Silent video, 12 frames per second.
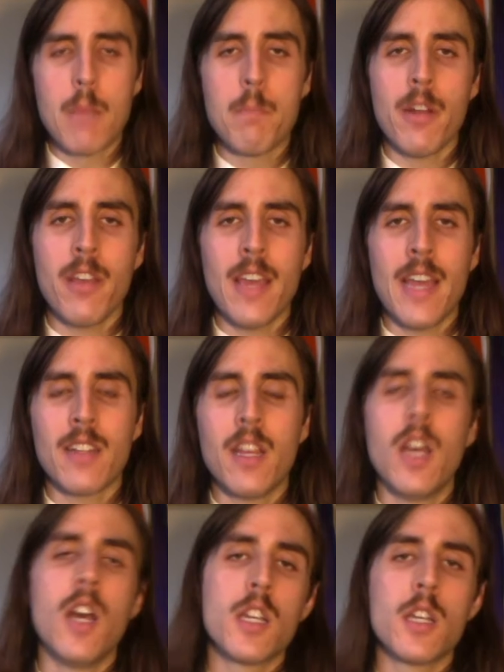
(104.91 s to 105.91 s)
Better yet,
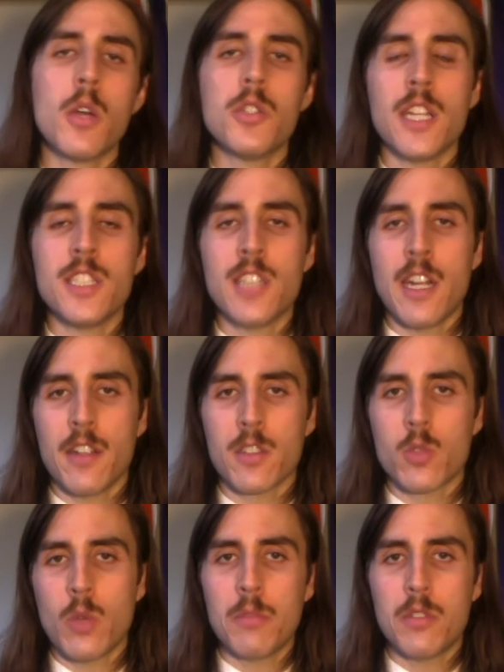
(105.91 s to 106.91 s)
go change out of your
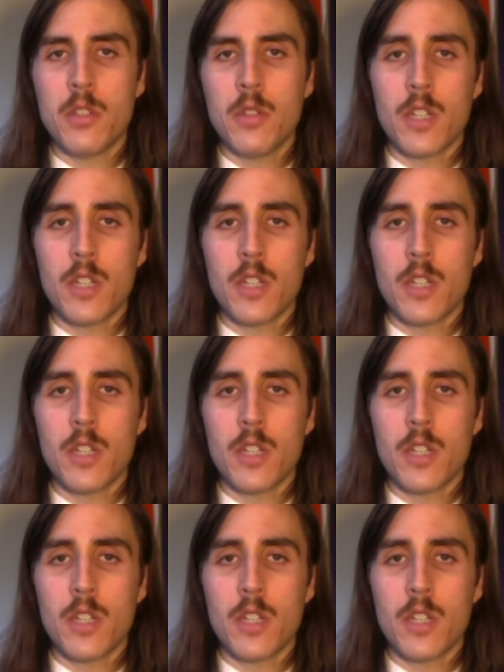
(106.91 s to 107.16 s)
swimsuit